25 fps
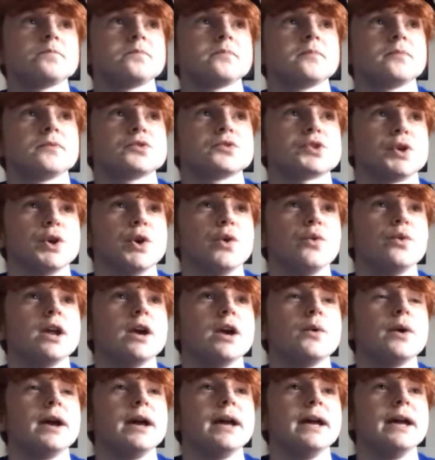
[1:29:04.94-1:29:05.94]
2-0
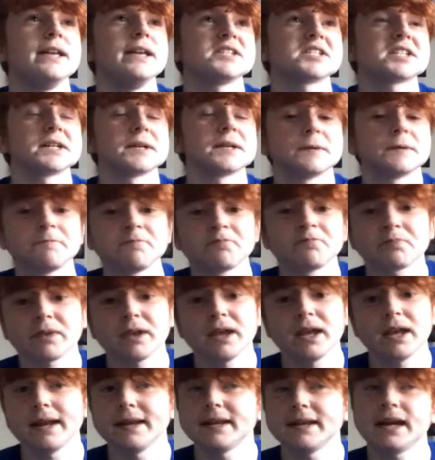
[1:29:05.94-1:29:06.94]
it is.
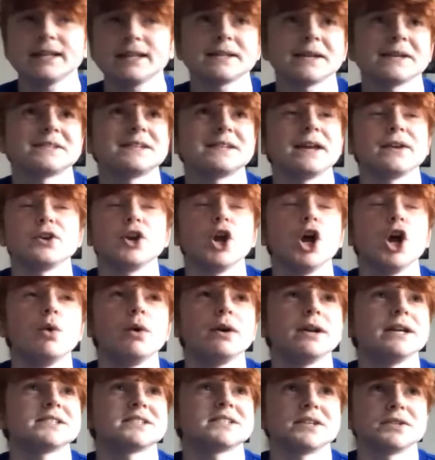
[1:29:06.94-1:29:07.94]
And as I said, no one has
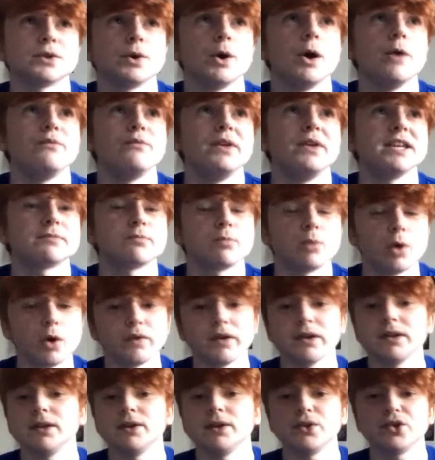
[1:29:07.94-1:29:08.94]
deserved this more than
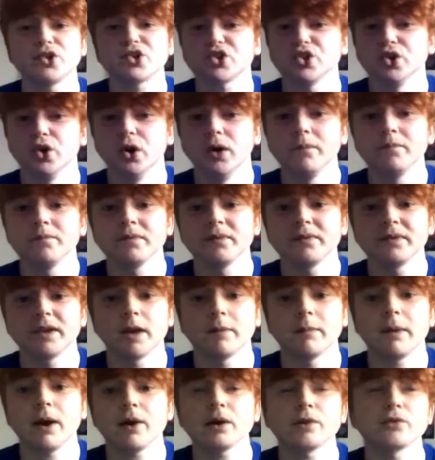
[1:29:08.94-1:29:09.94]
Luke Shaw. The
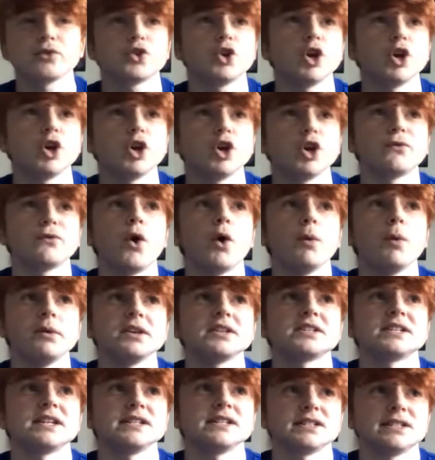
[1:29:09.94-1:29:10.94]
amount of good
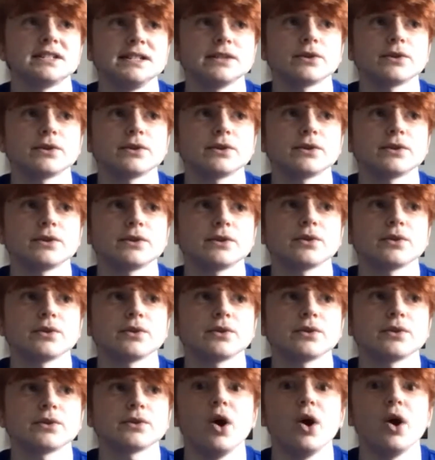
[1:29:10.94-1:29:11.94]
performances he's
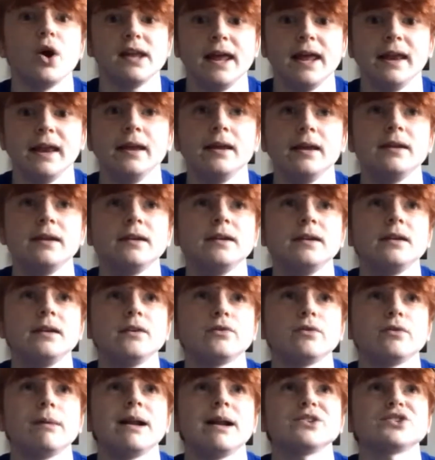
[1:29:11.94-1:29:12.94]
consistently putting in
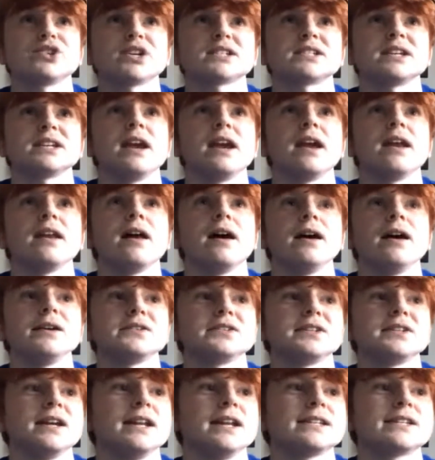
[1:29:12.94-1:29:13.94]
for Manchester
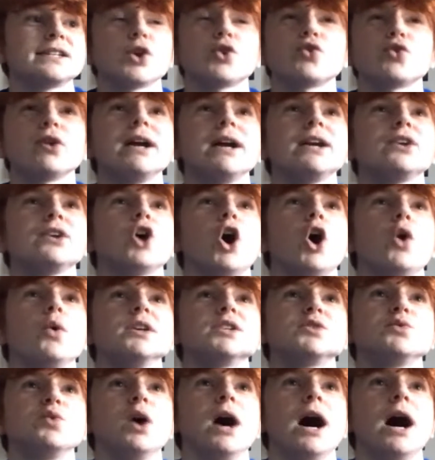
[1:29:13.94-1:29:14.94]
United. It's a great
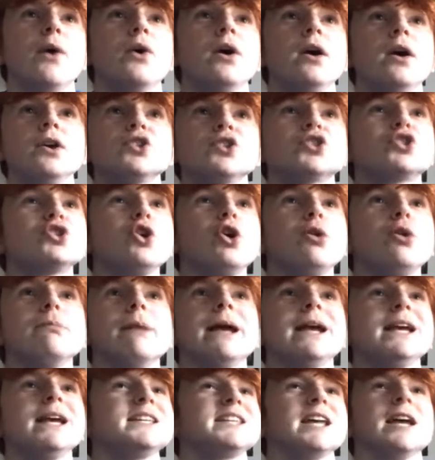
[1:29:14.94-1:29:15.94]
goal as well. Shaw
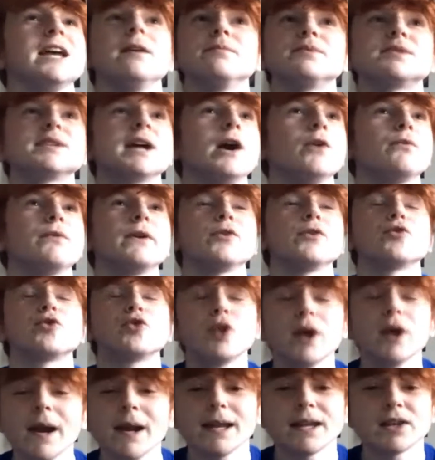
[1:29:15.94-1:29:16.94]
makes it himself. He
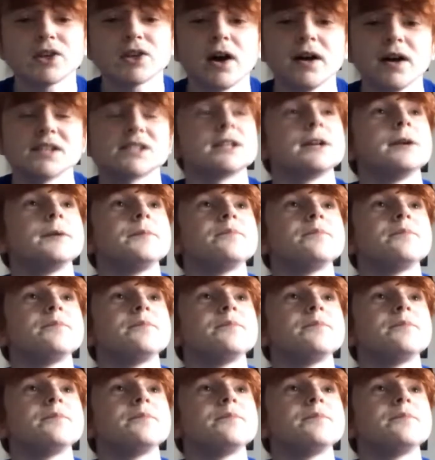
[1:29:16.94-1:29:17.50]
really does.